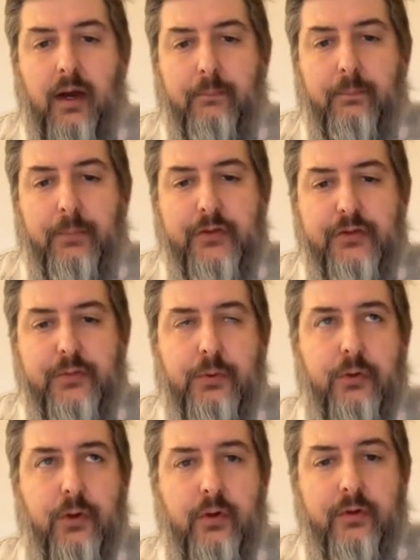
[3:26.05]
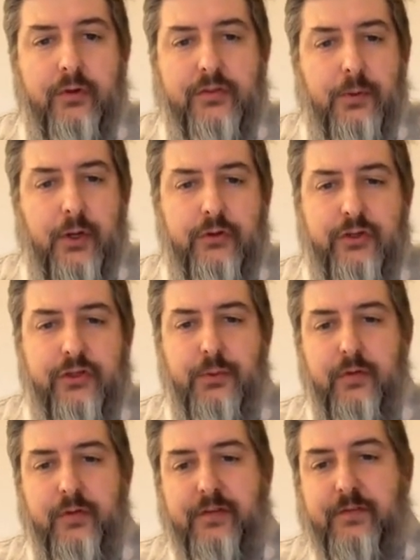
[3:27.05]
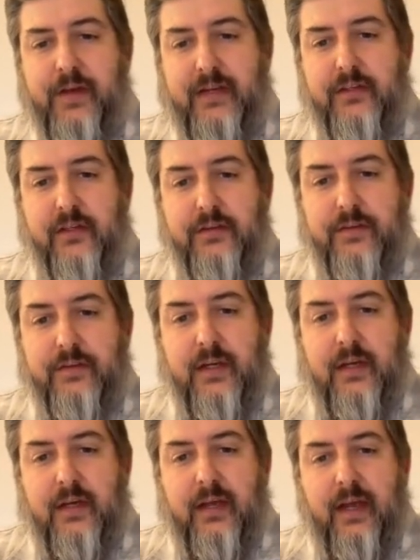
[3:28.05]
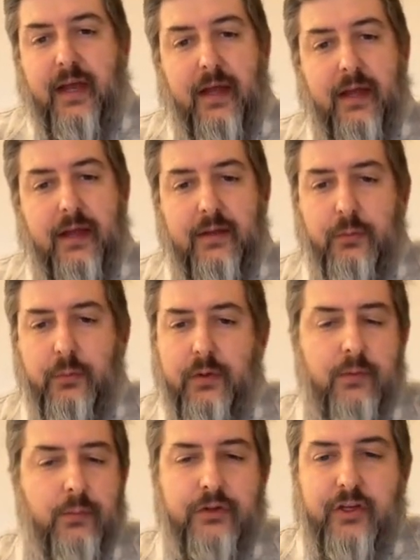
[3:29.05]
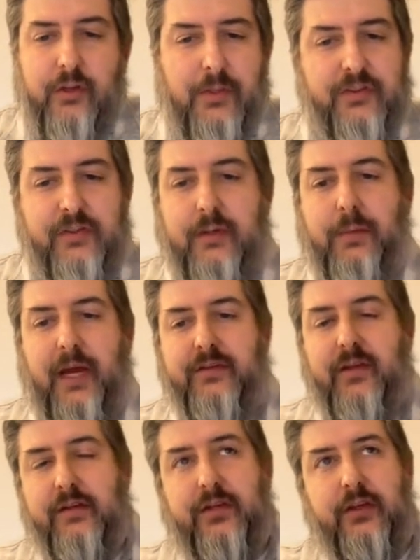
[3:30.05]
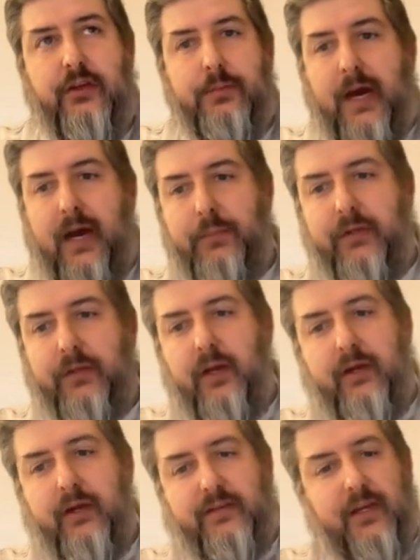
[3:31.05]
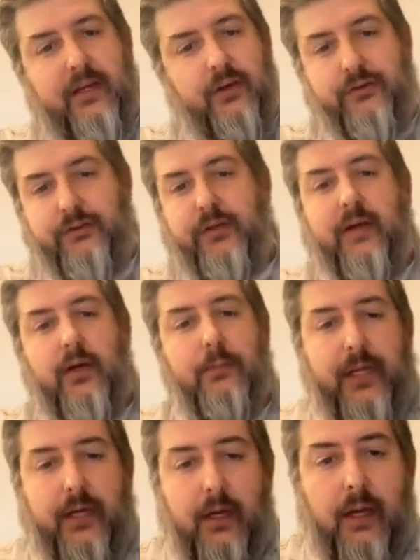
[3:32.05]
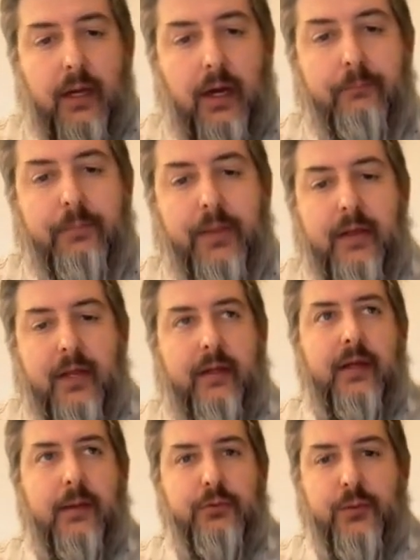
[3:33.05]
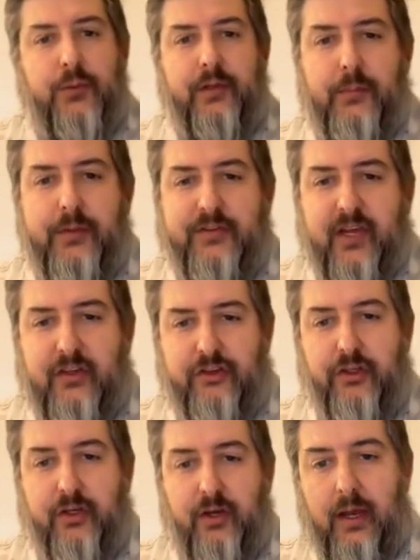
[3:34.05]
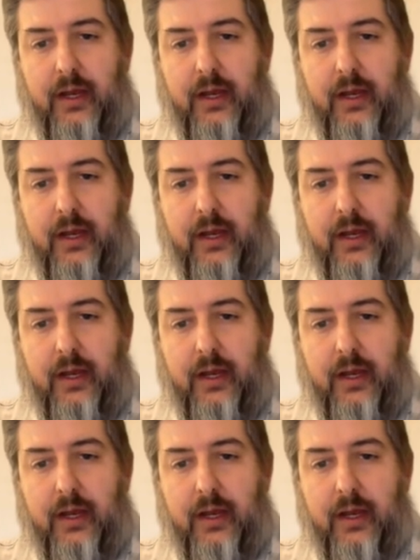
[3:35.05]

This approach has proven effective, which can be seen by its continued popularity 10 years later, but it comes with a limitation